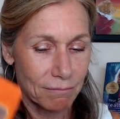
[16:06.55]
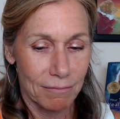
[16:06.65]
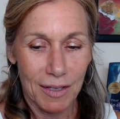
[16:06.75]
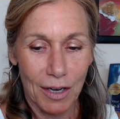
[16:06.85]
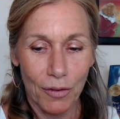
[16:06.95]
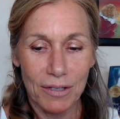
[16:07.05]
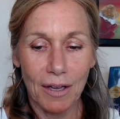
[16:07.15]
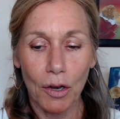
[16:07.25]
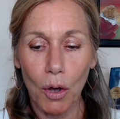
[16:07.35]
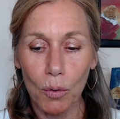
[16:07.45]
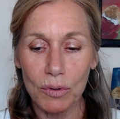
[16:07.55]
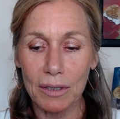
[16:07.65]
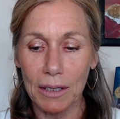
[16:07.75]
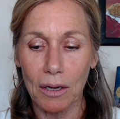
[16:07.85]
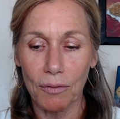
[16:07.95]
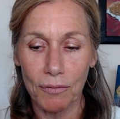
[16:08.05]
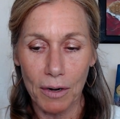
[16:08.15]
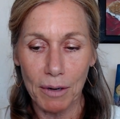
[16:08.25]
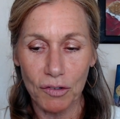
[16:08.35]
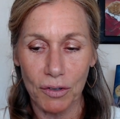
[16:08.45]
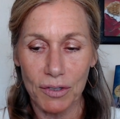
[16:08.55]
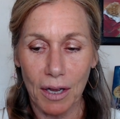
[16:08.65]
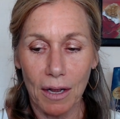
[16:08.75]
the sun owns Leo, very much our